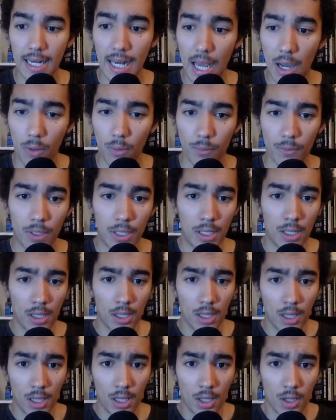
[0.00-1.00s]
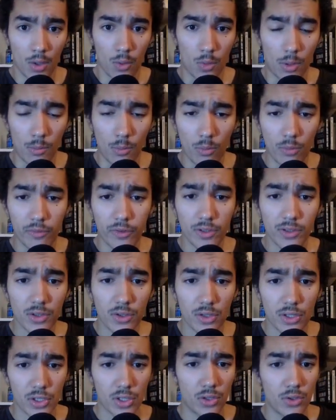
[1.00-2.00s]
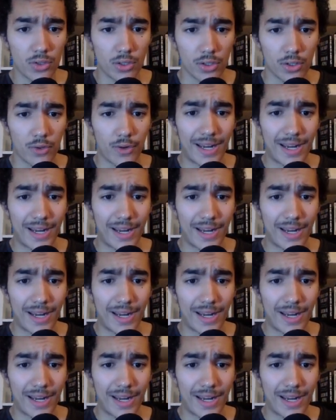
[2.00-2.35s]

Now, when we move on to the solution,